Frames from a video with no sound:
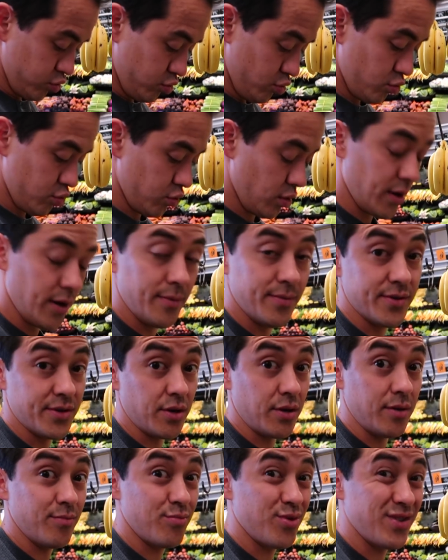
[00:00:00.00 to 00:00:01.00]
Ooh,
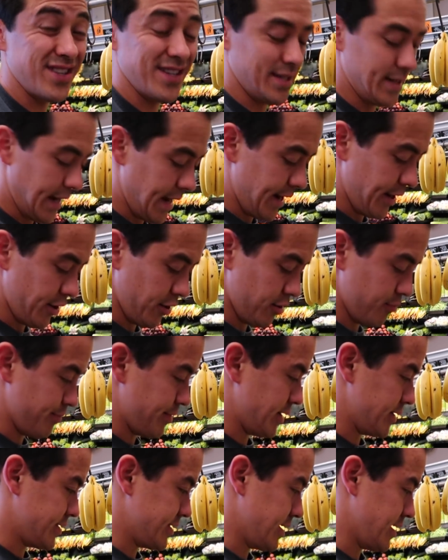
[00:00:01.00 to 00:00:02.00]
so I'm pretty tired,
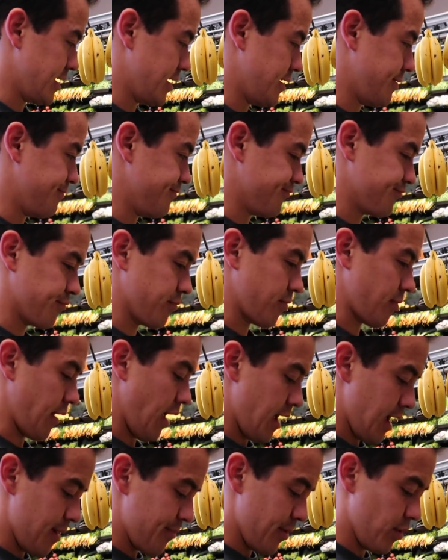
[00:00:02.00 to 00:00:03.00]
but
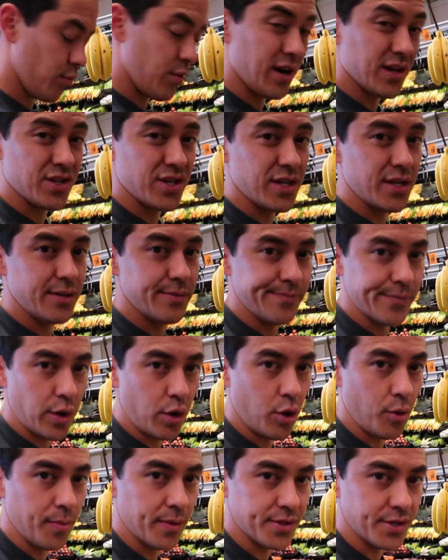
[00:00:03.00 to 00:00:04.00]
um, I've been watching a
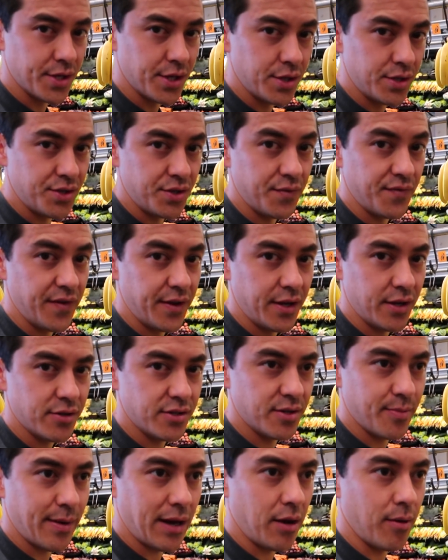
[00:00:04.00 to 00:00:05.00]
whole bunch of YouTube
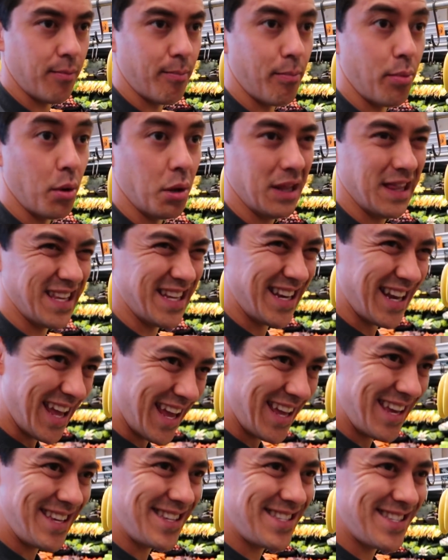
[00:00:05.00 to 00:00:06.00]
videos about
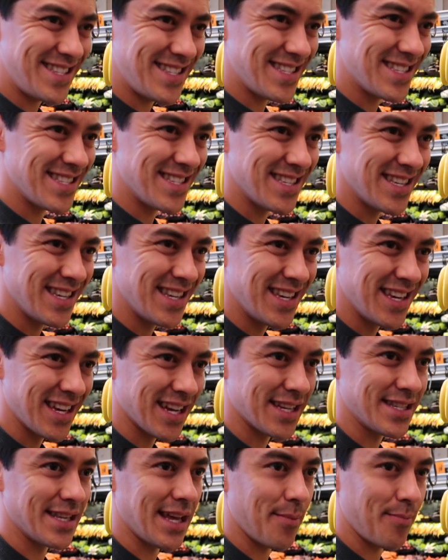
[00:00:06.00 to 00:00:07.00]
bolognese.
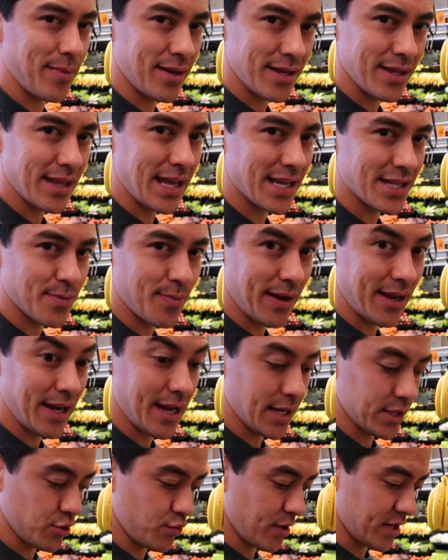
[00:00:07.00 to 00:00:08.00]
Um, that's my
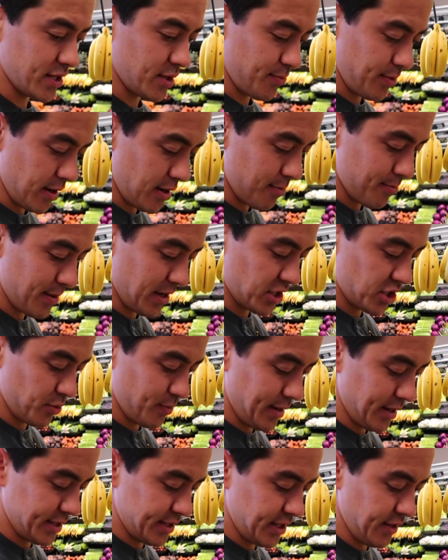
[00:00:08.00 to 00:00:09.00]
next recipe on
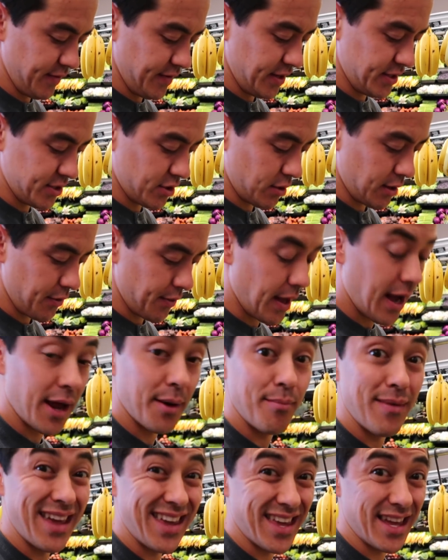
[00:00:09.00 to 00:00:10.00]
BenjiManTV, so I thought
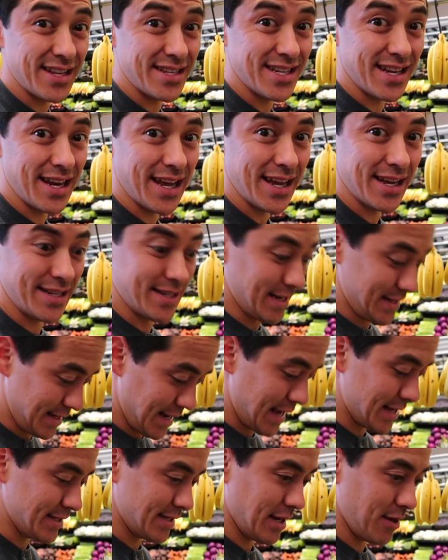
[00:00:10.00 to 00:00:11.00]
I'd make it tonight to
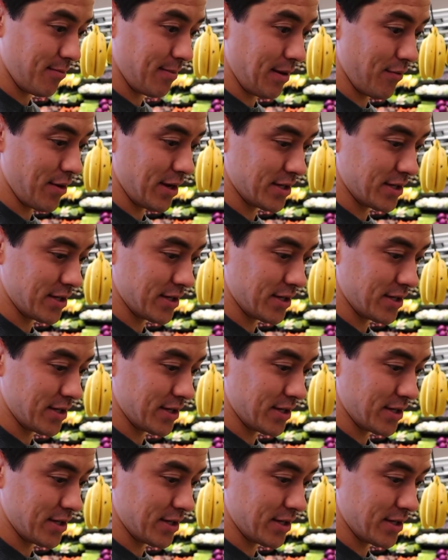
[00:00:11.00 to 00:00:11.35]
test out my